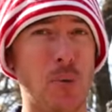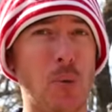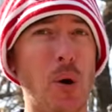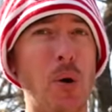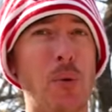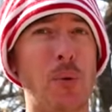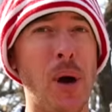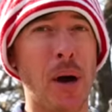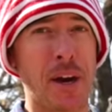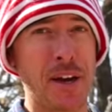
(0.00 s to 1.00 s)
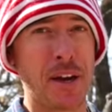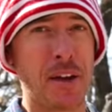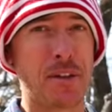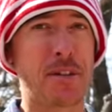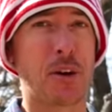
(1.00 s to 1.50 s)
we're rocking
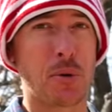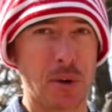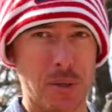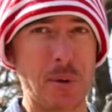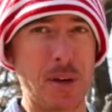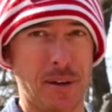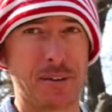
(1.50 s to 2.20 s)
the Crispy.